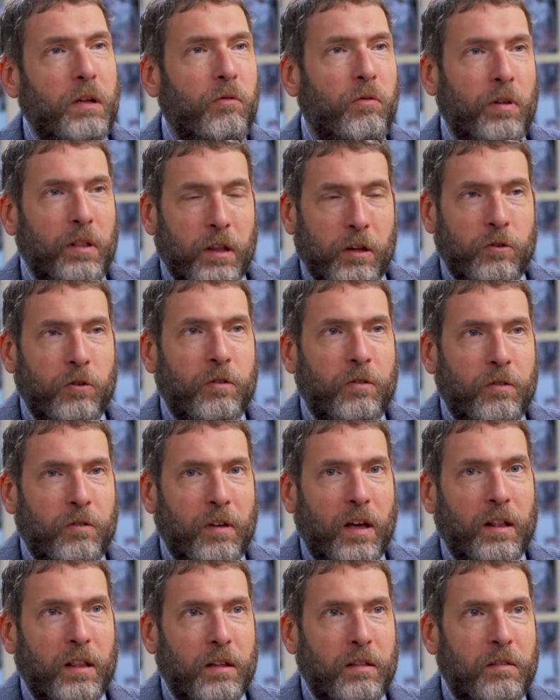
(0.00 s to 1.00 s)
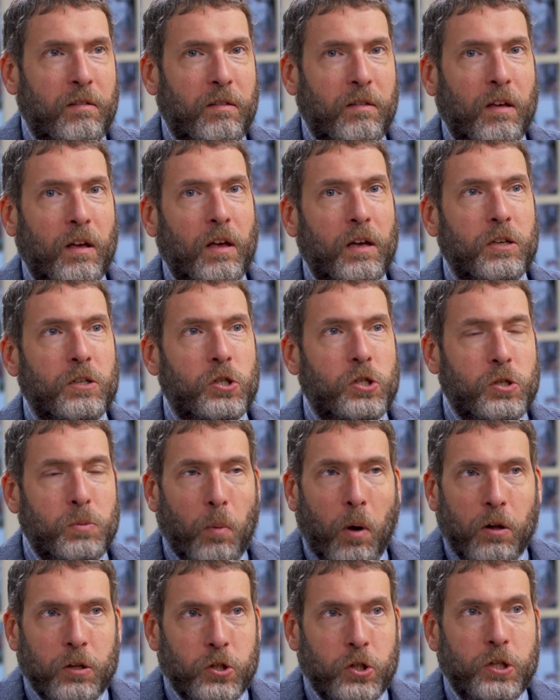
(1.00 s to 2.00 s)
religious zealots,
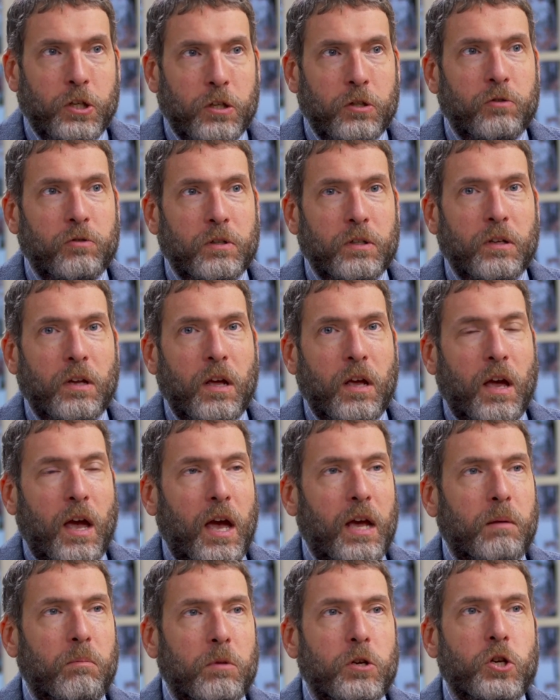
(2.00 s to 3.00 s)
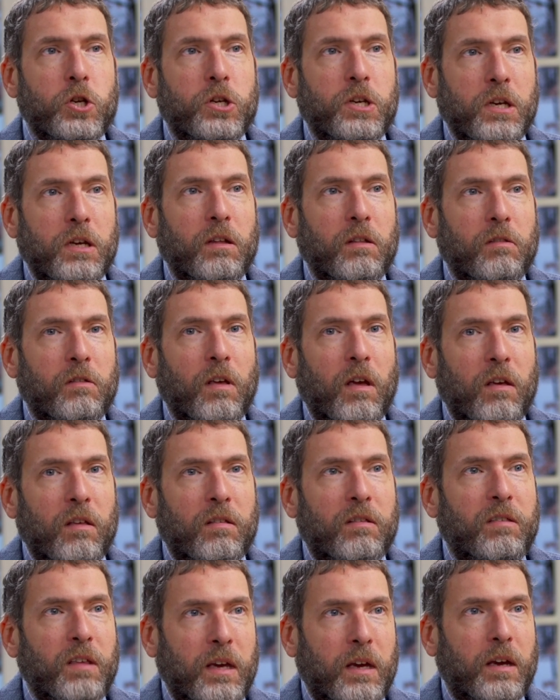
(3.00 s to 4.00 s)
small children, and machines
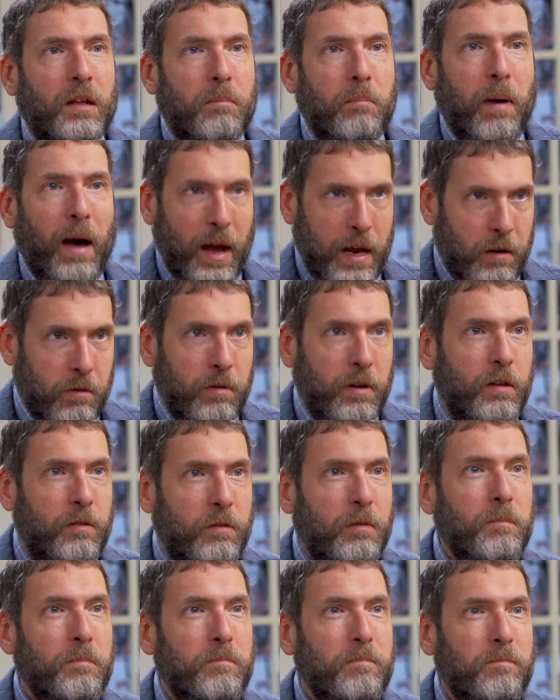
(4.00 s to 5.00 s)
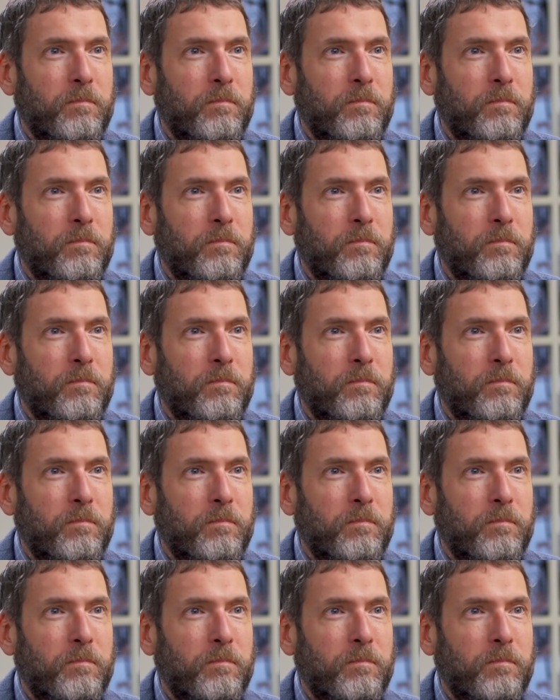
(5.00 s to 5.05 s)
think in binaries.